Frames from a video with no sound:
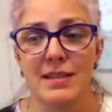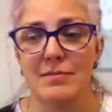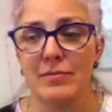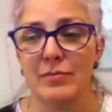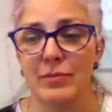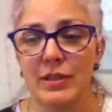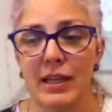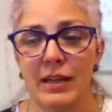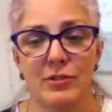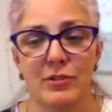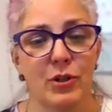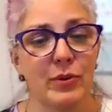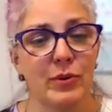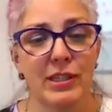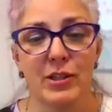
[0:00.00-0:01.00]
We have
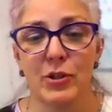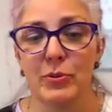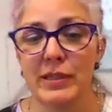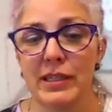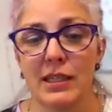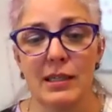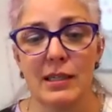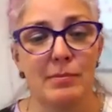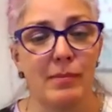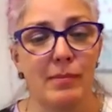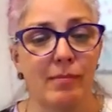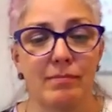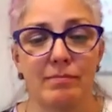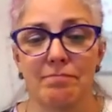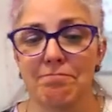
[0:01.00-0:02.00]
nowhere to go but up.
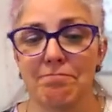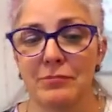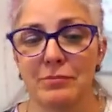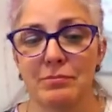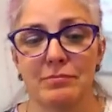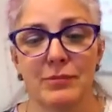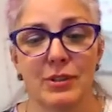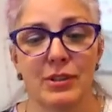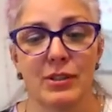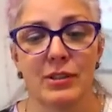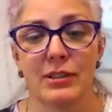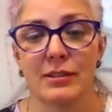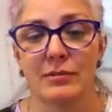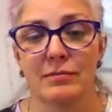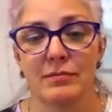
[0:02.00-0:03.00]

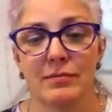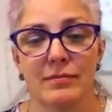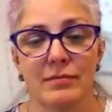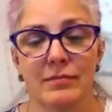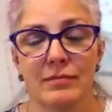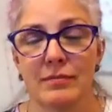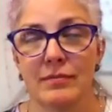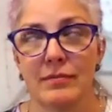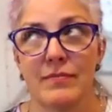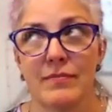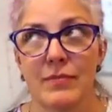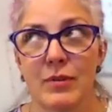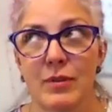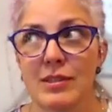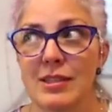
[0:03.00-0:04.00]

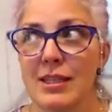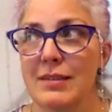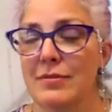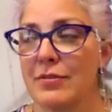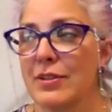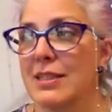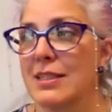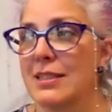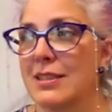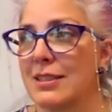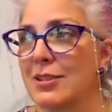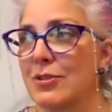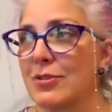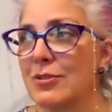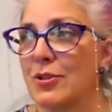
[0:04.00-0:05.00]
What's that phrase?
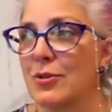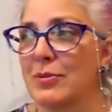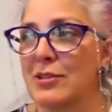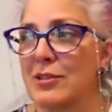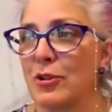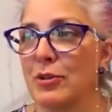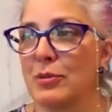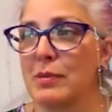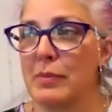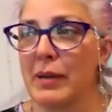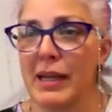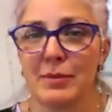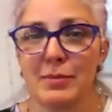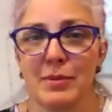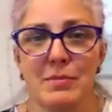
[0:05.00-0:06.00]
Nobody's holding me
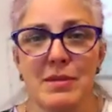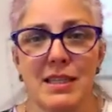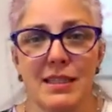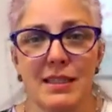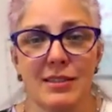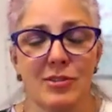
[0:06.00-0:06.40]
back but me.